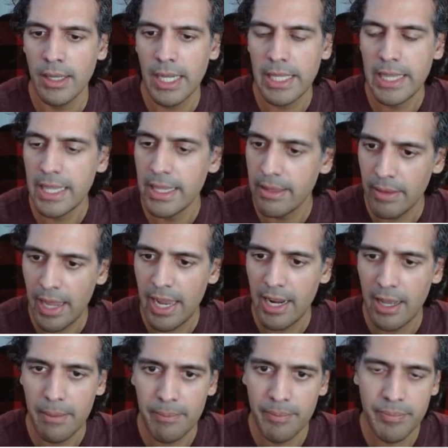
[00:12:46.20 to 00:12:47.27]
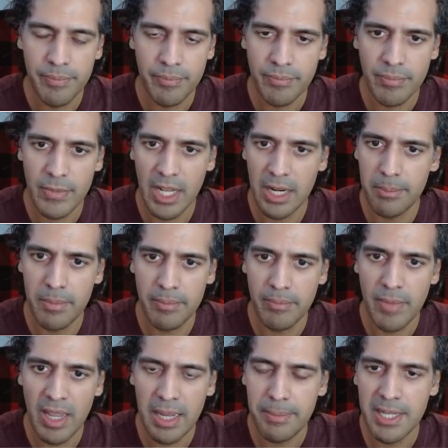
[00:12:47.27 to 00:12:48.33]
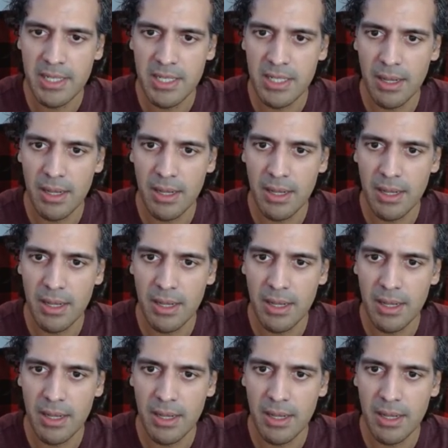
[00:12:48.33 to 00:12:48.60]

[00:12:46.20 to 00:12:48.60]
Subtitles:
And there may be